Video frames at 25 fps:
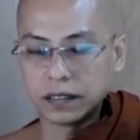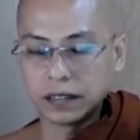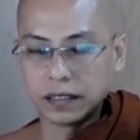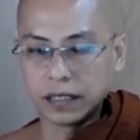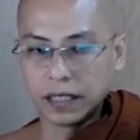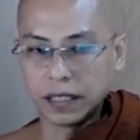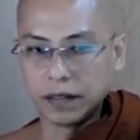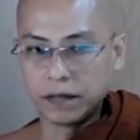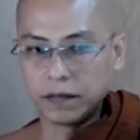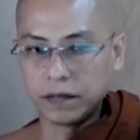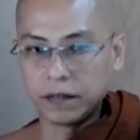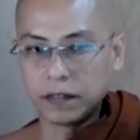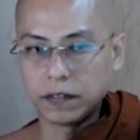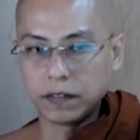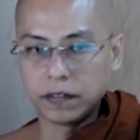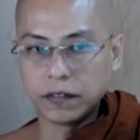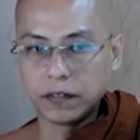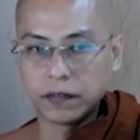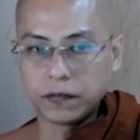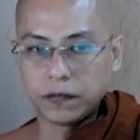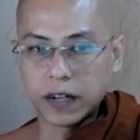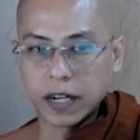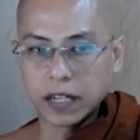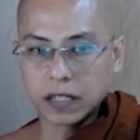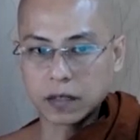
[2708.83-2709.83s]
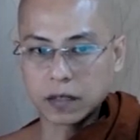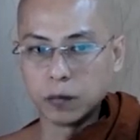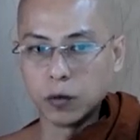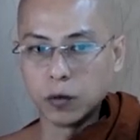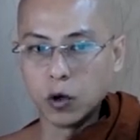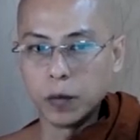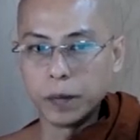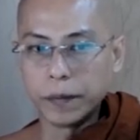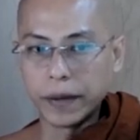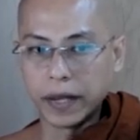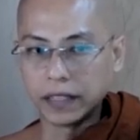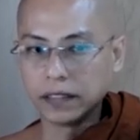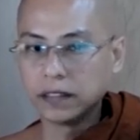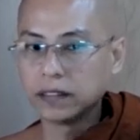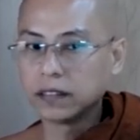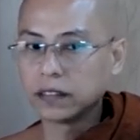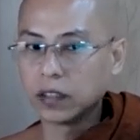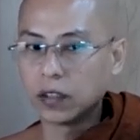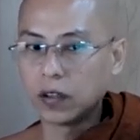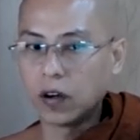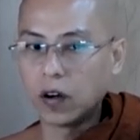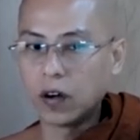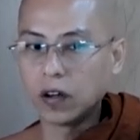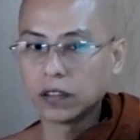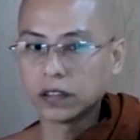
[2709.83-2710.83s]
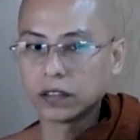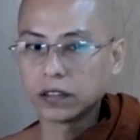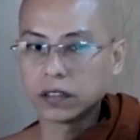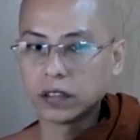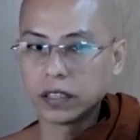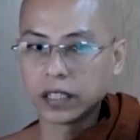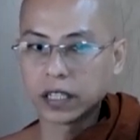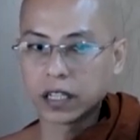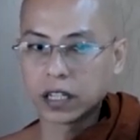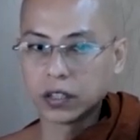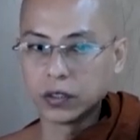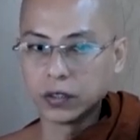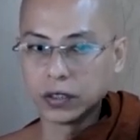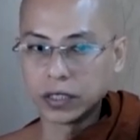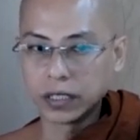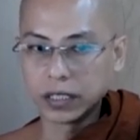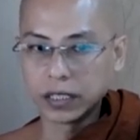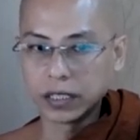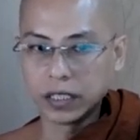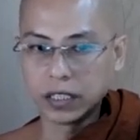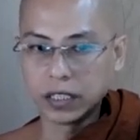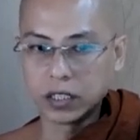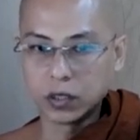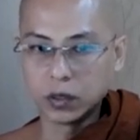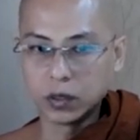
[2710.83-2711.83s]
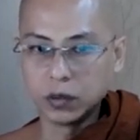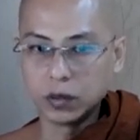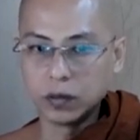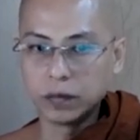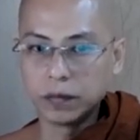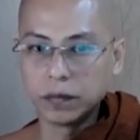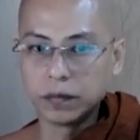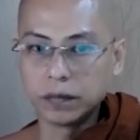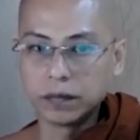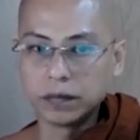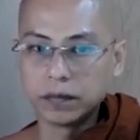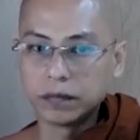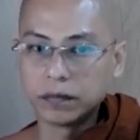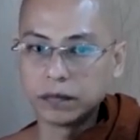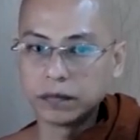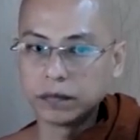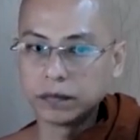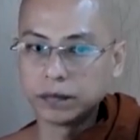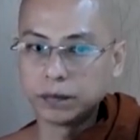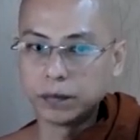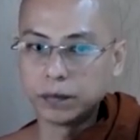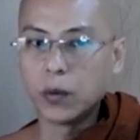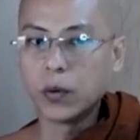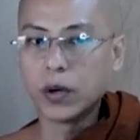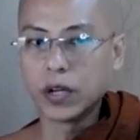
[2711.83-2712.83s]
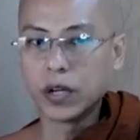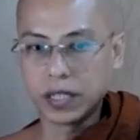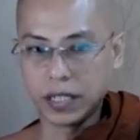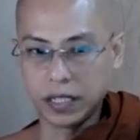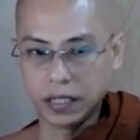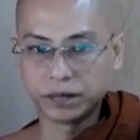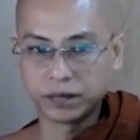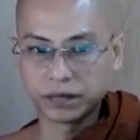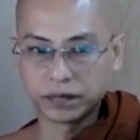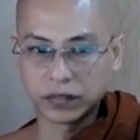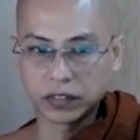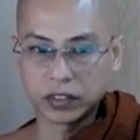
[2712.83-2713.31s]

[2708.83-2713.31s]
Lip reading: the first moment, all included into Pavati.